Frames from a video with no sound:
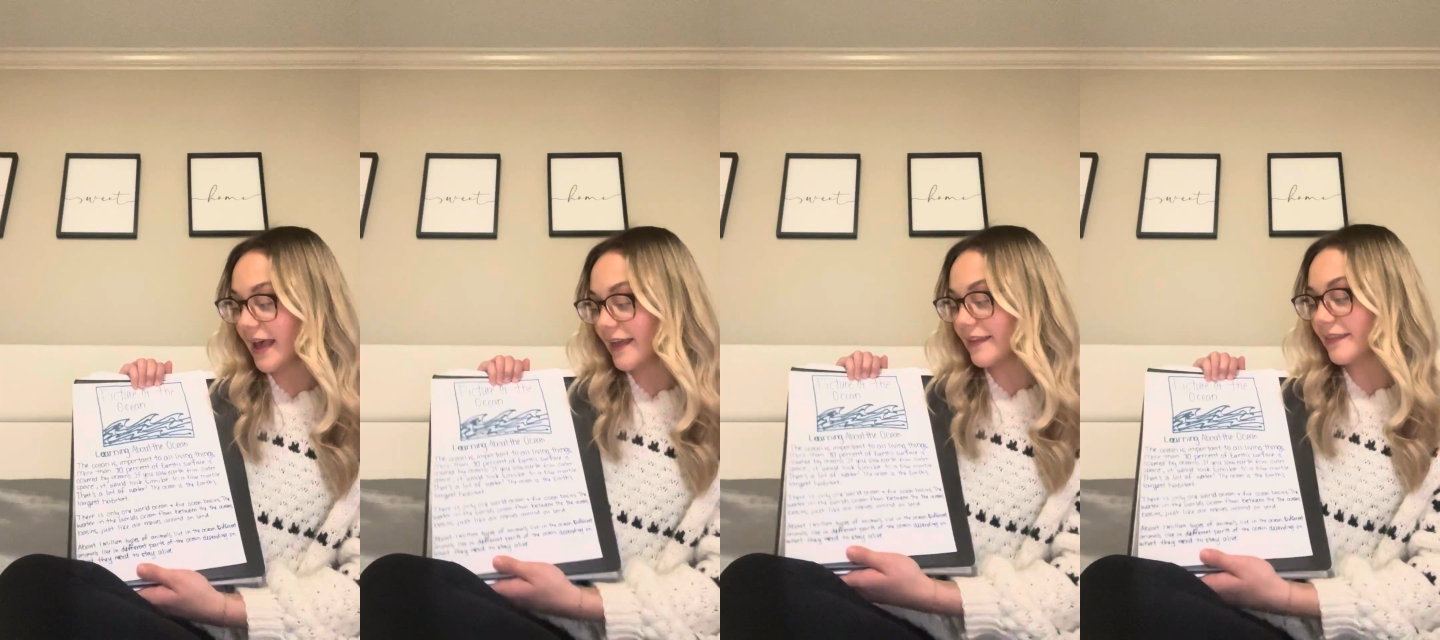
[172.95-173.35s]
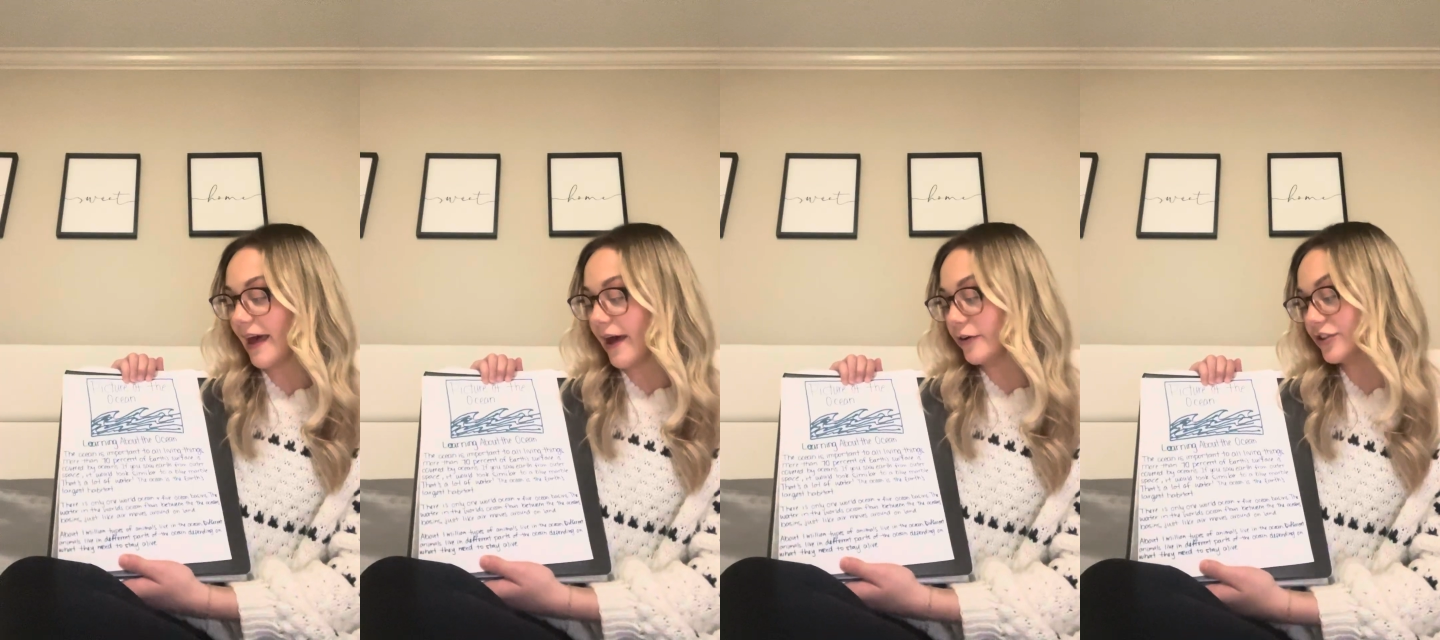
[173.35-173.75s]
that
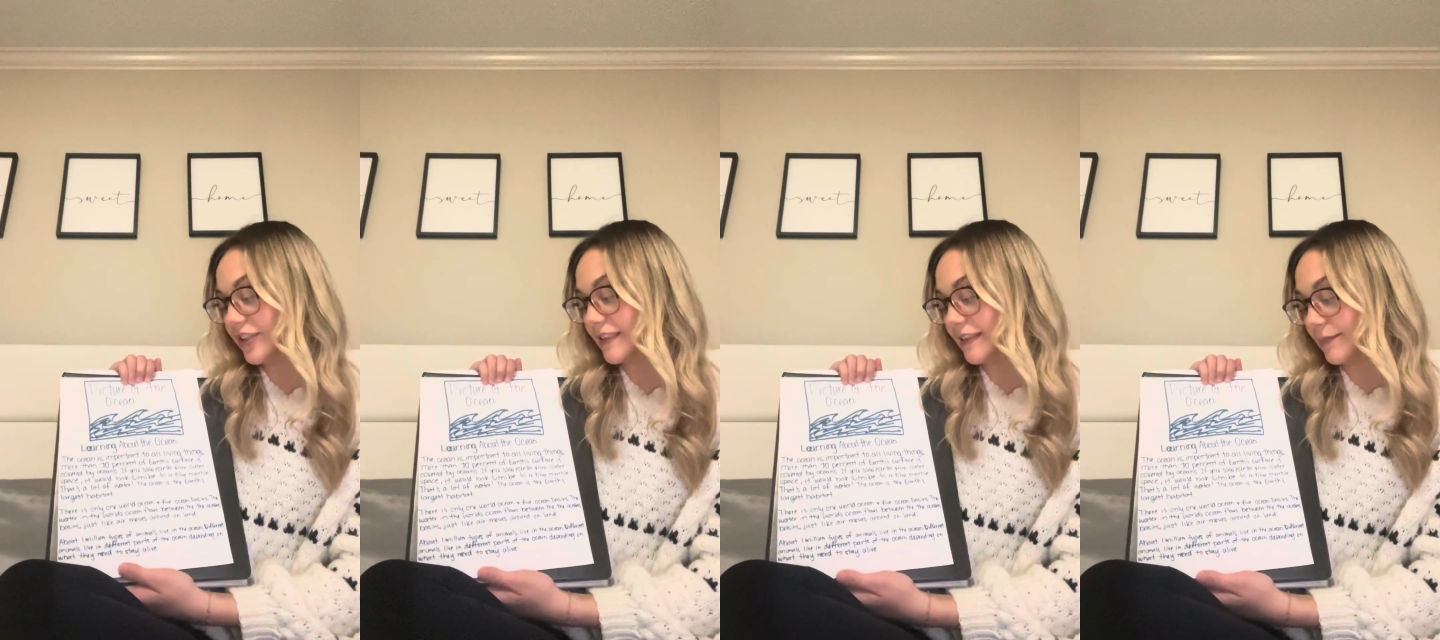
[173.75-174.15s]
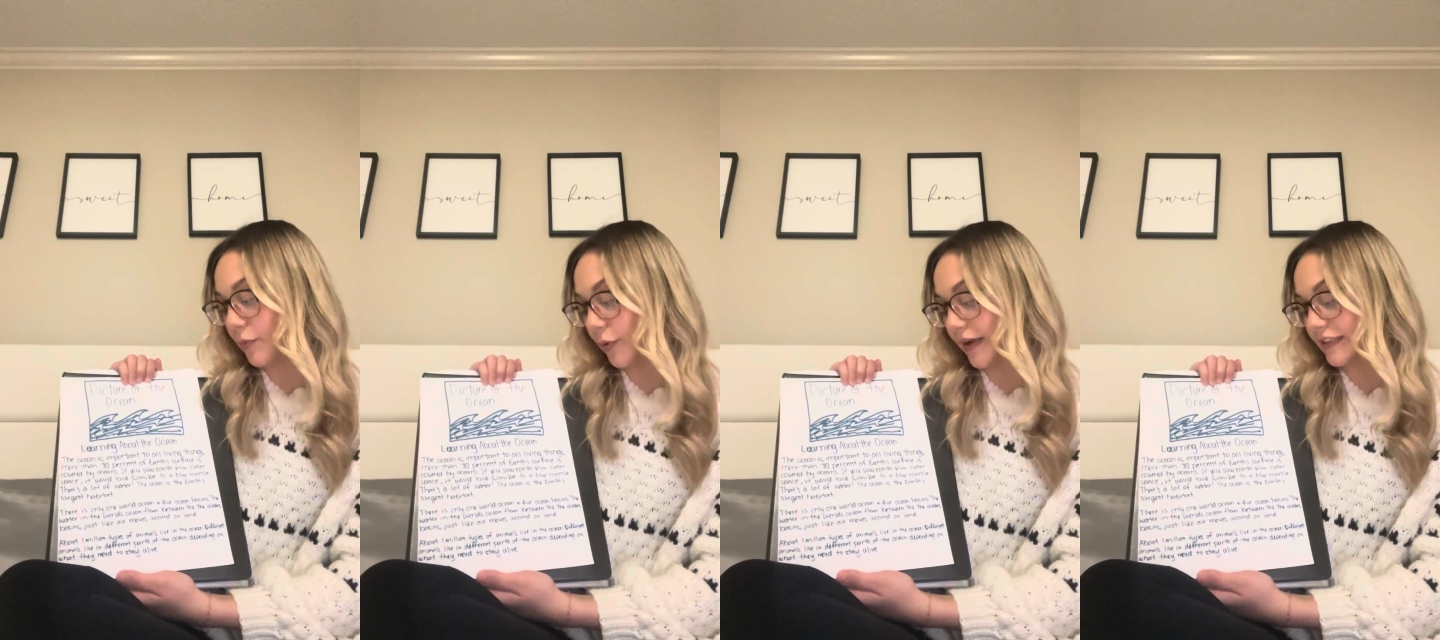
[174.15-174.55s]
the ocean is
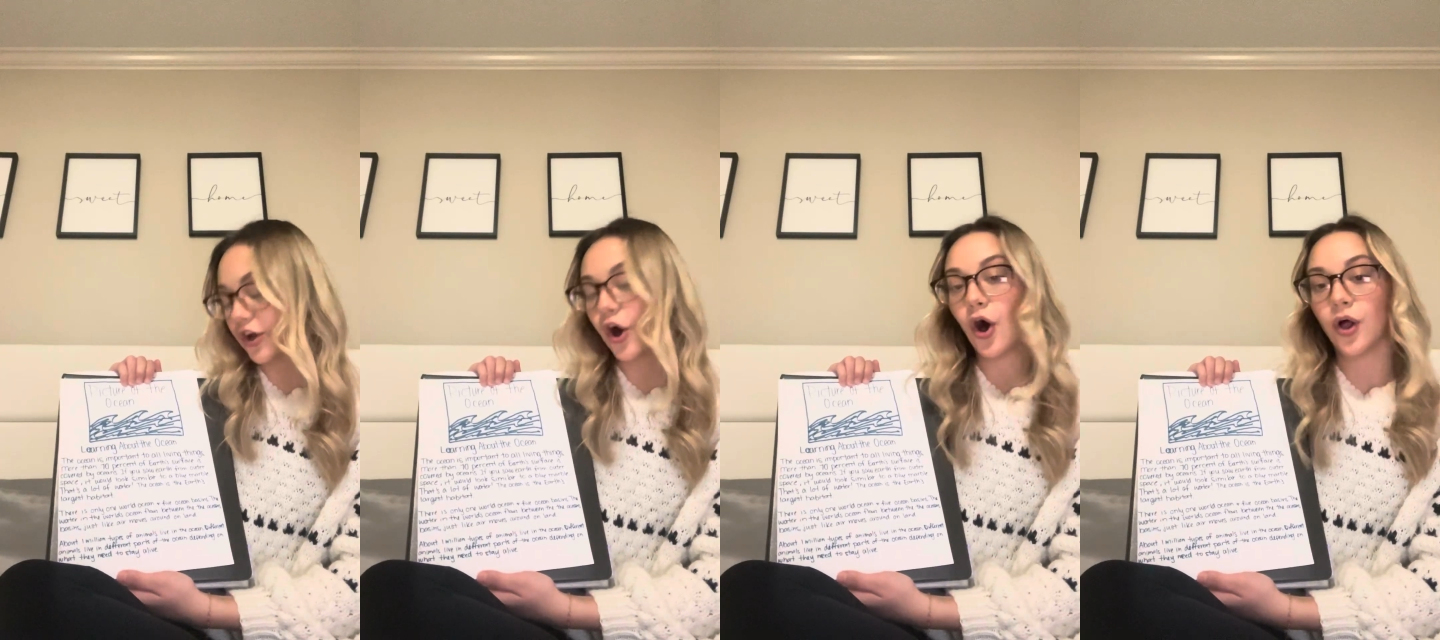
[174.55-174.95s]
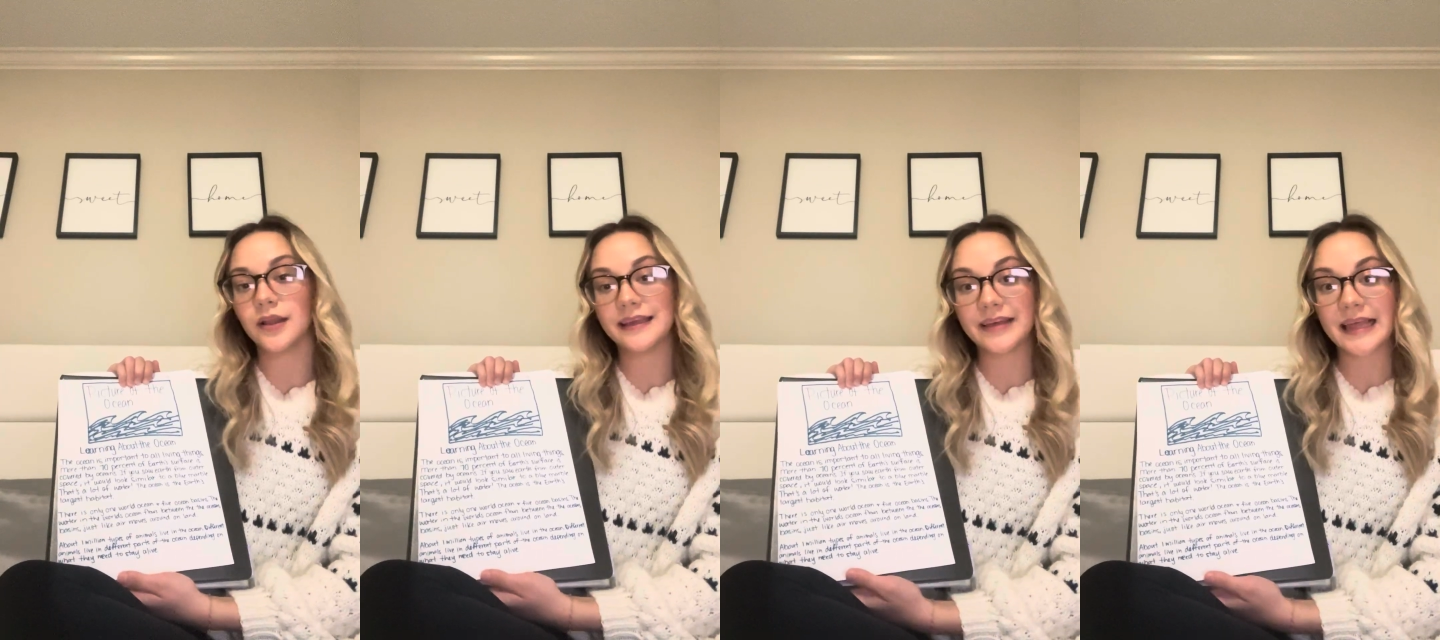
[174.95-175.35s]
important to all
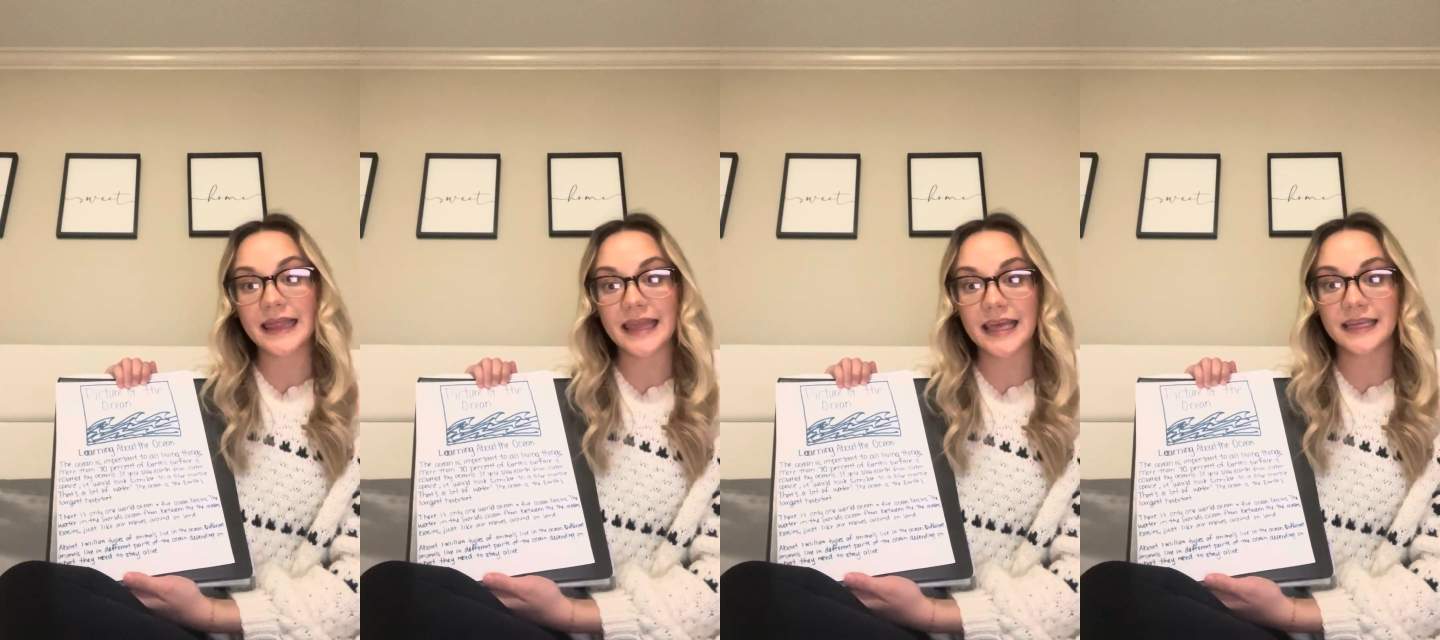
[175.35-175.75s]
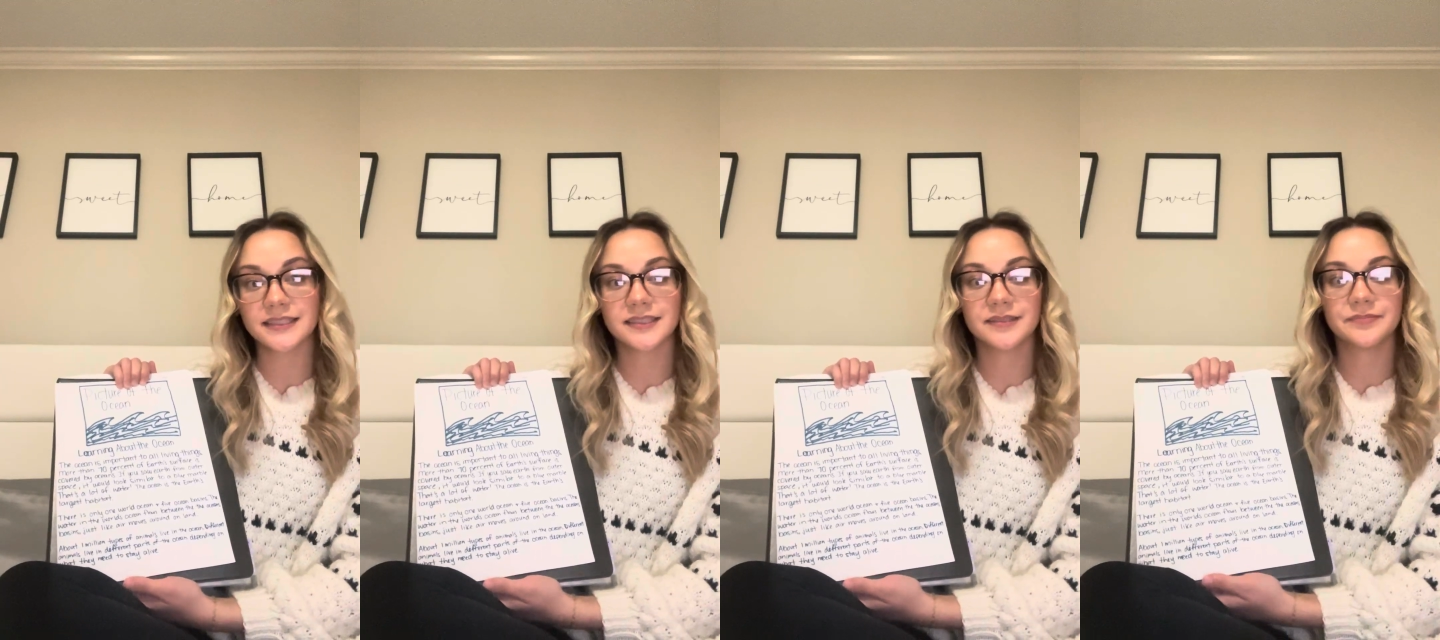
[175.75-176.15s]
living
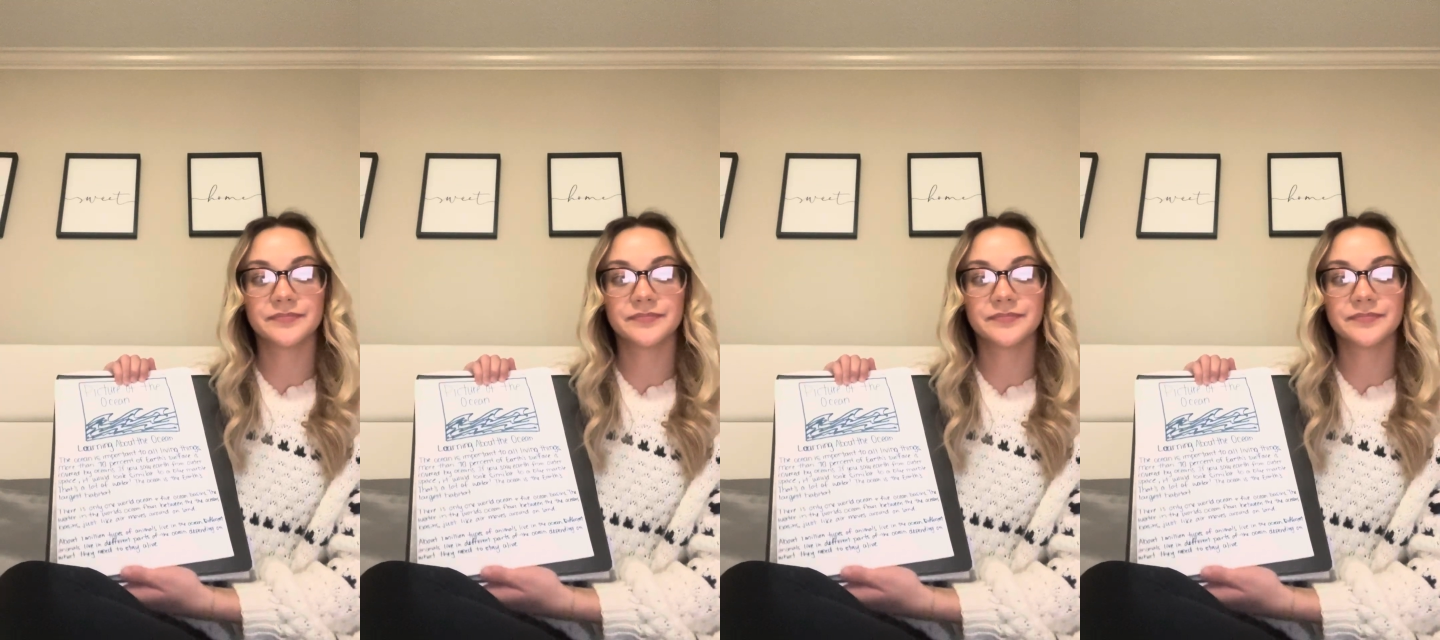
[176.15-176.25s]
things.